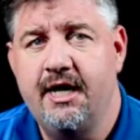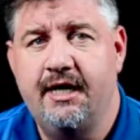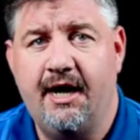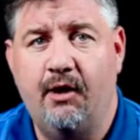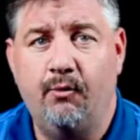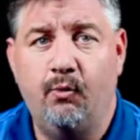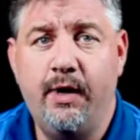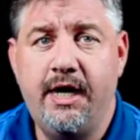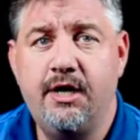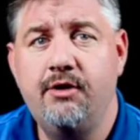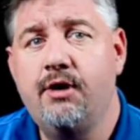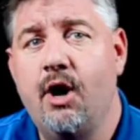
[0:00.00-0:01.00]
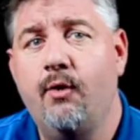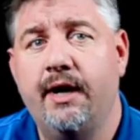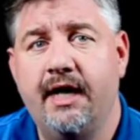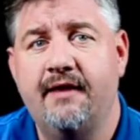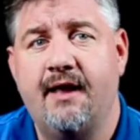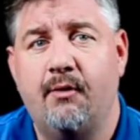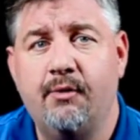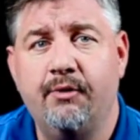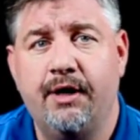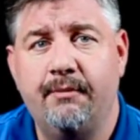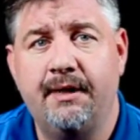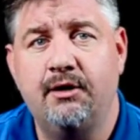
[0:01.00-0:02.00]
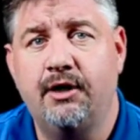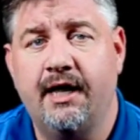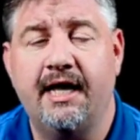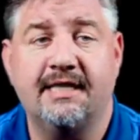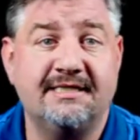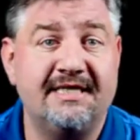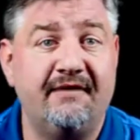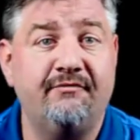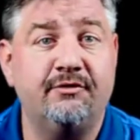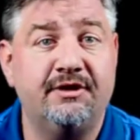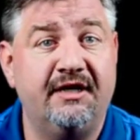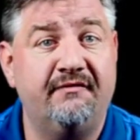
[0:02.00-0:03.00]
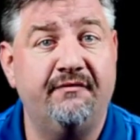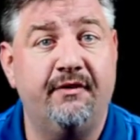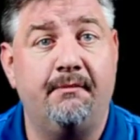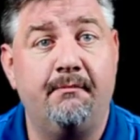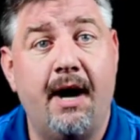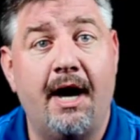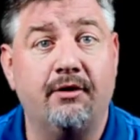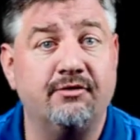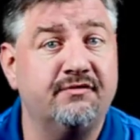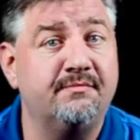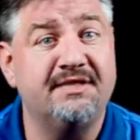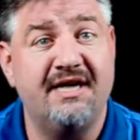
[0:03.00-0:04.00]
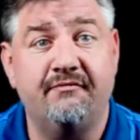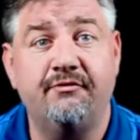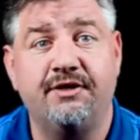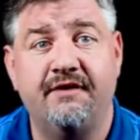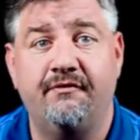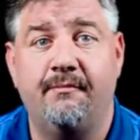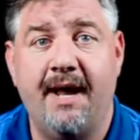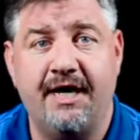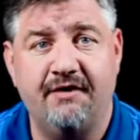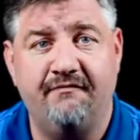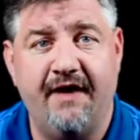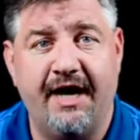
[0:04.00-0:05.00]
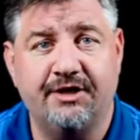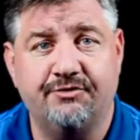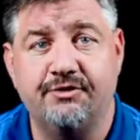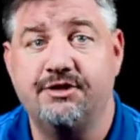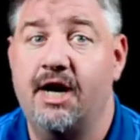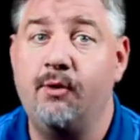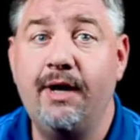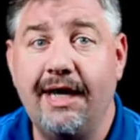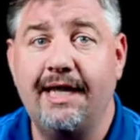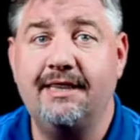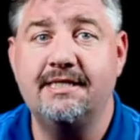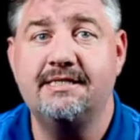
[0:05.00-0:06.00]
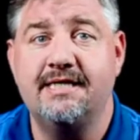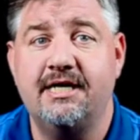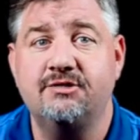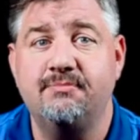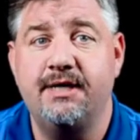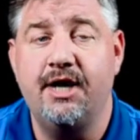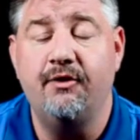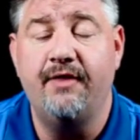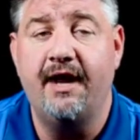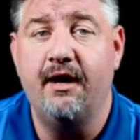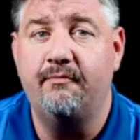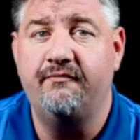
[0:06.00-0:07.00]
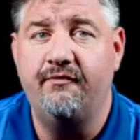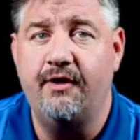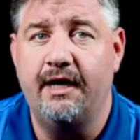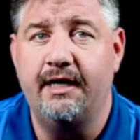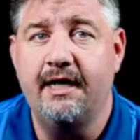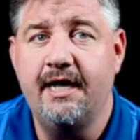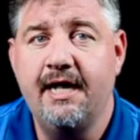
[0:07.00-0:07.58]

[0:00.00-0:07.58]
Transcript: Now, we knew going in that we were going to be looking at several different models from several different manufacturers, and we let the salesman know that up front.